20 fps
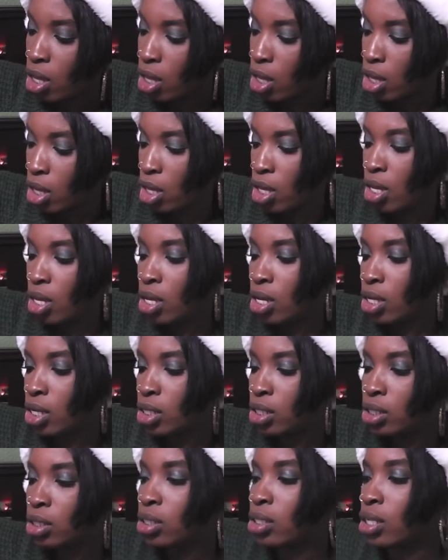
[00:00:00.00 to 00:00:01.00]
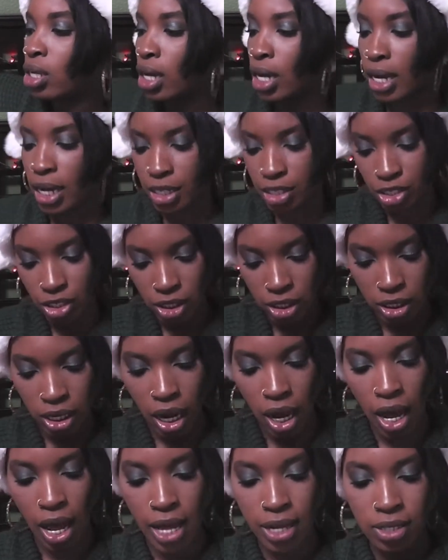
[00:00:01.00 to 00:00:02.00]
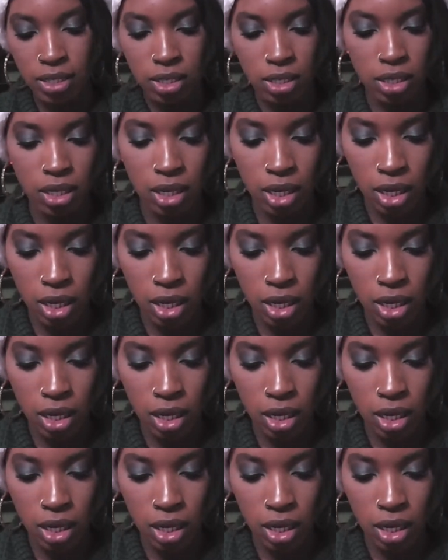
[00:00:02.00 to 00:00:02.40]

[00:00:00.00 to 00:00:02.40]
And I just got